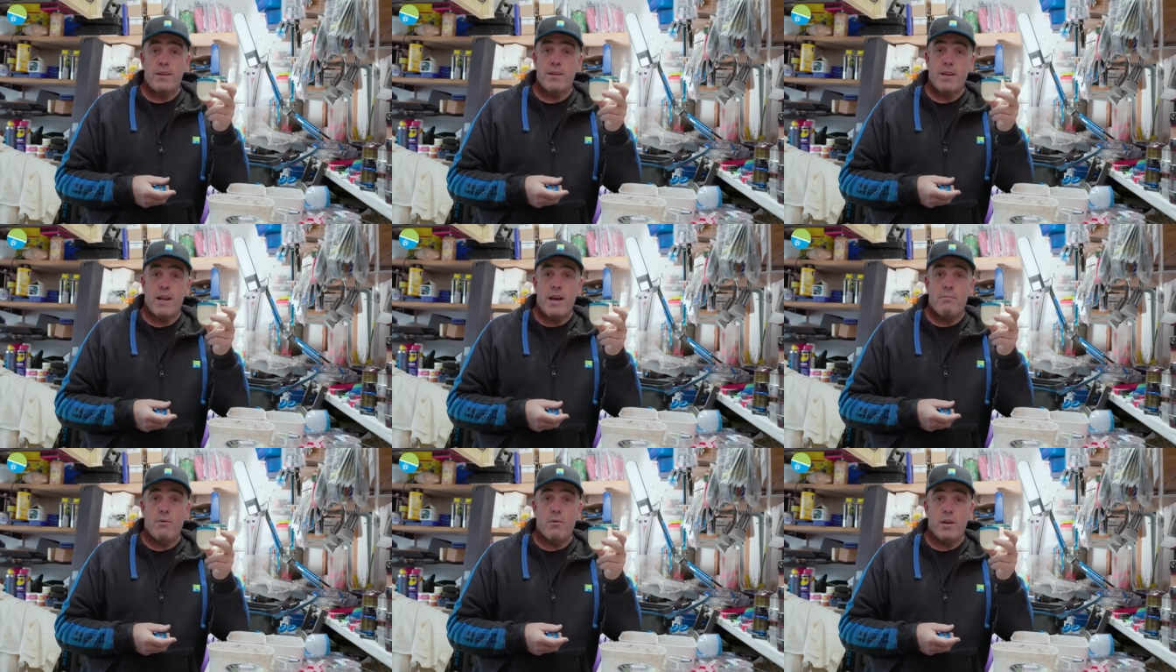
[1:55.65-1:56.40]
Look at
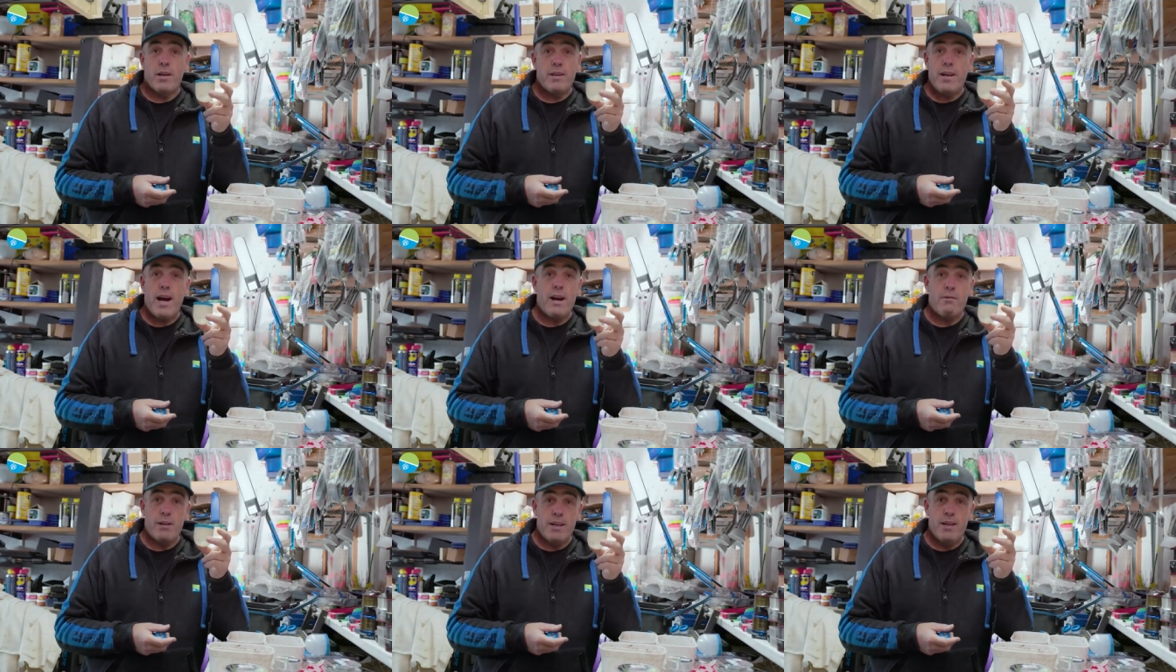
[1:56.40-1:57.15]
that boy. Now,
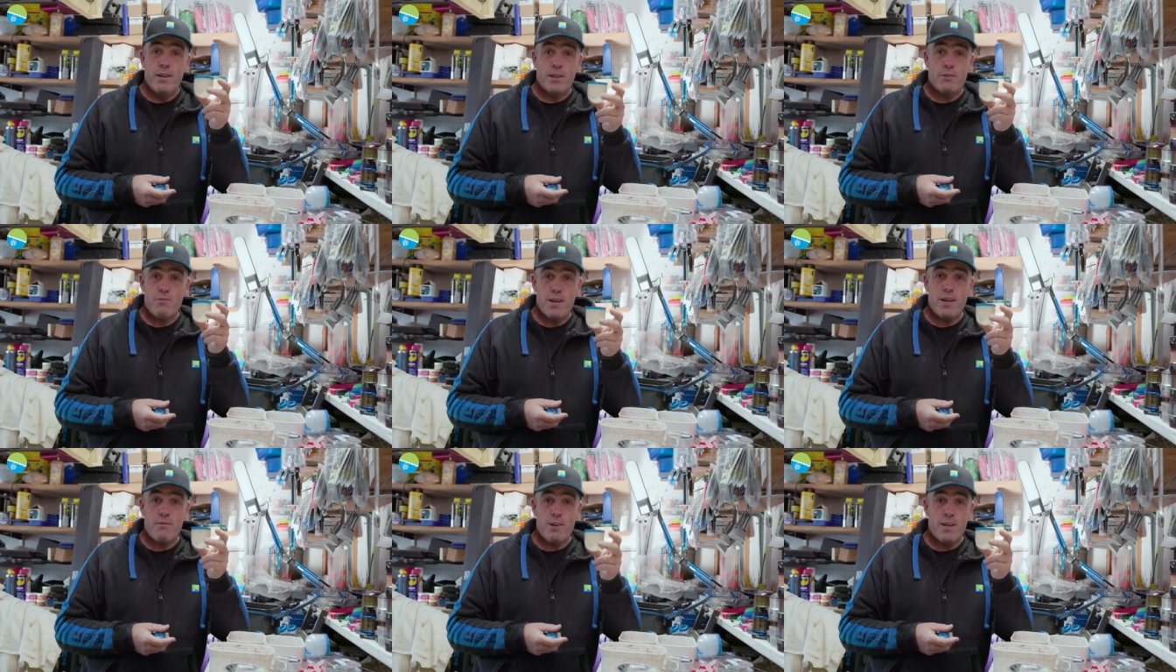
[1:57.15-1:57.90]
it looks
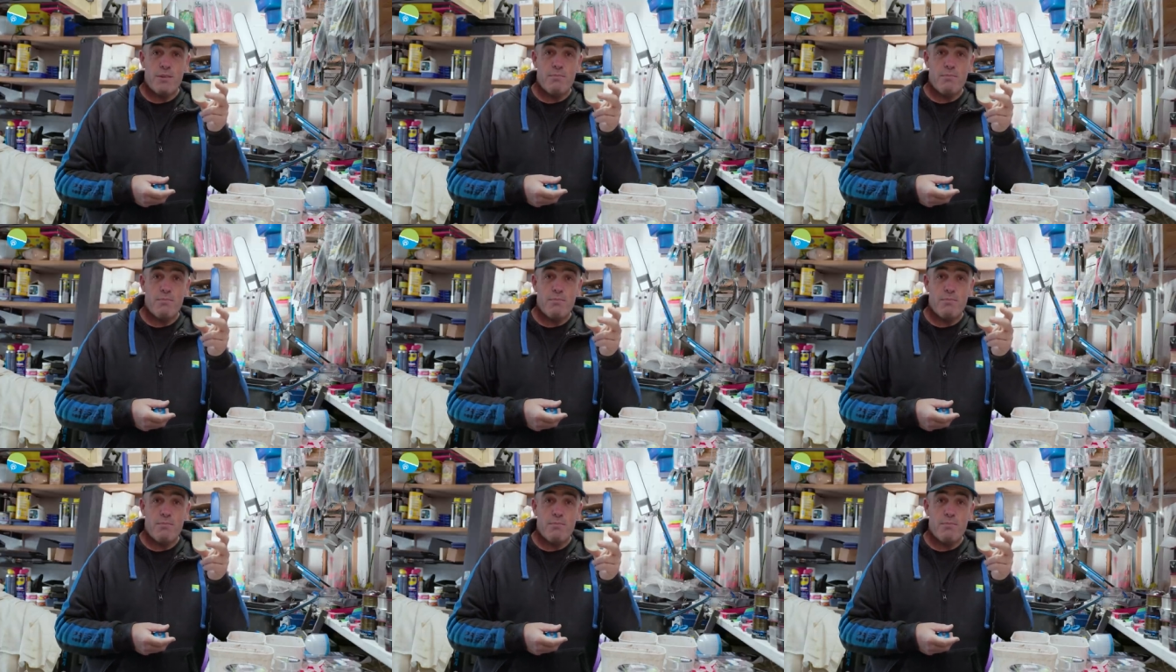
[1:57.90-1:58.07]
really, really